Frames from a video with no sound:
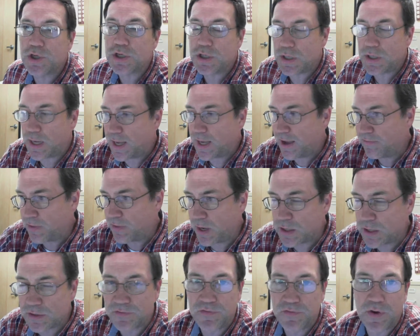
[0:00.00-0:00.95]
Just have
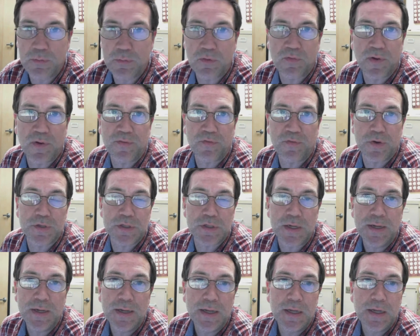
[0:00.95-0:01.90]
that as a frame of
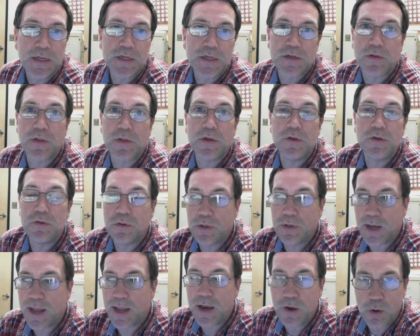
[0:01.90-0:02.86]
reference so that you
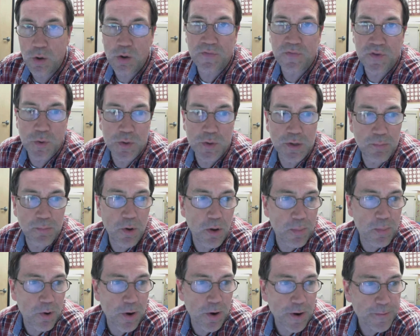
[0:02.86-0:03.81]
kind of know if you're in the
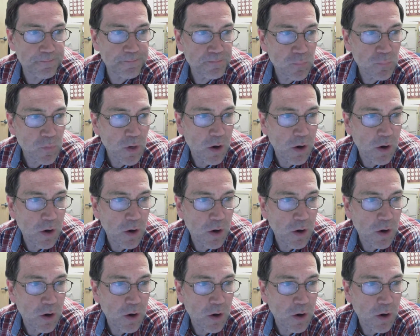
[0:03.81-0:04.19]
ballpark.